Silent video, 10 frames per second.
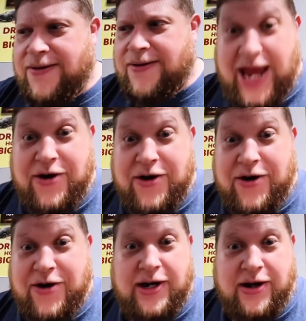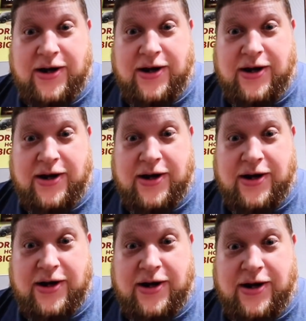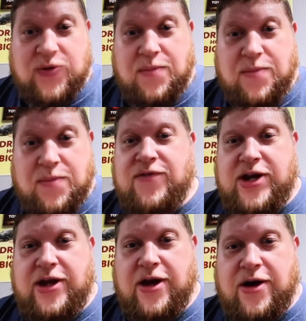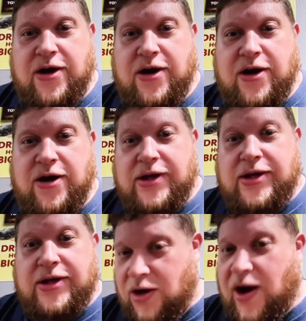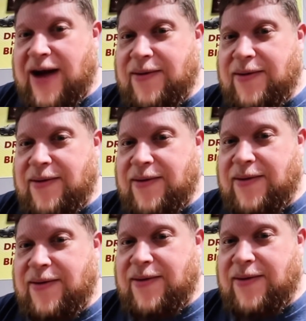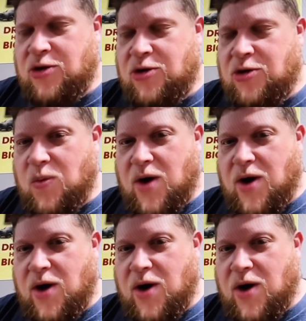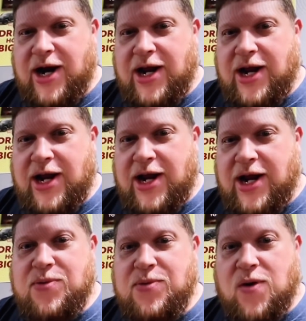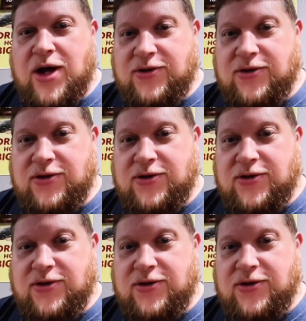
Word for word: eight or ten of those comments on my video so I would say it's a little more widespread than people want to